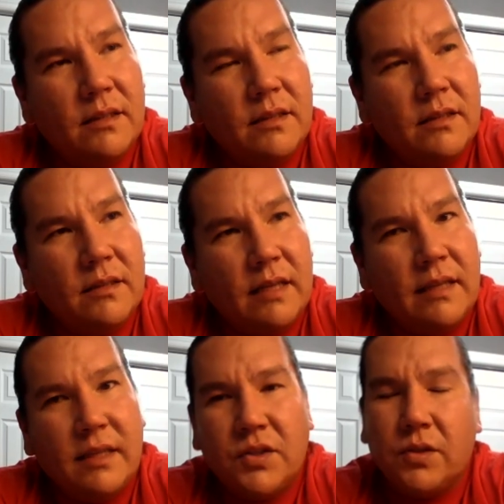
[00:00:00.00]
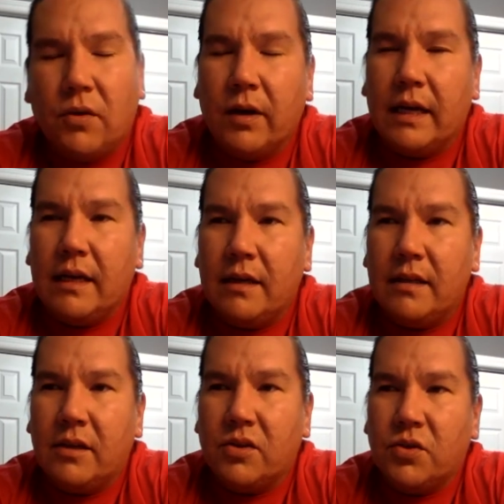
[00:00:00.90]
In, in this story,
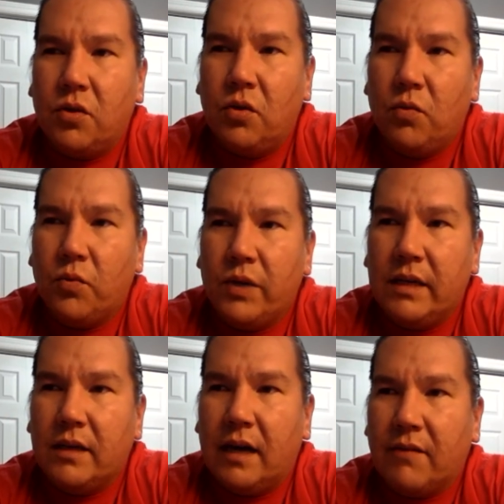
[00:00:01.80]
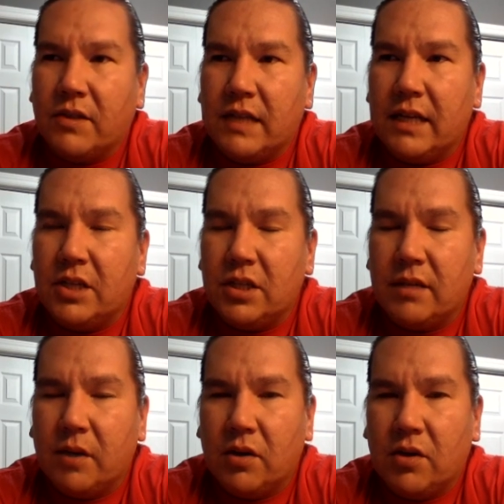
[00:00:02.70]
there's no real conversation
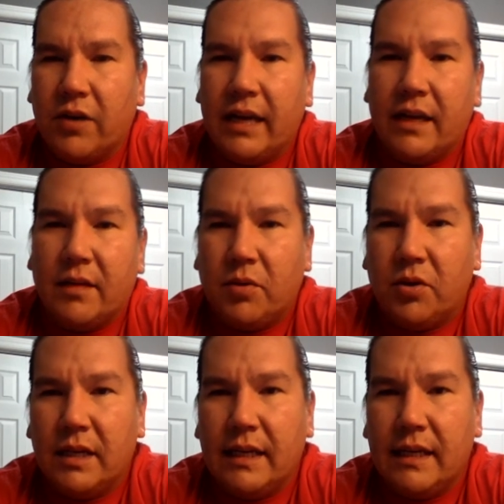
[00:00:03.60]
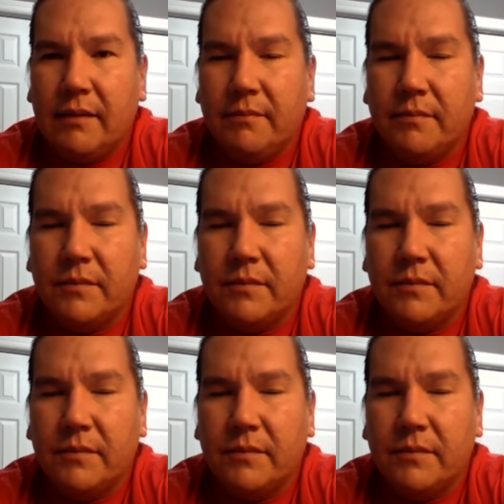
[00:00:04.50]
about creating community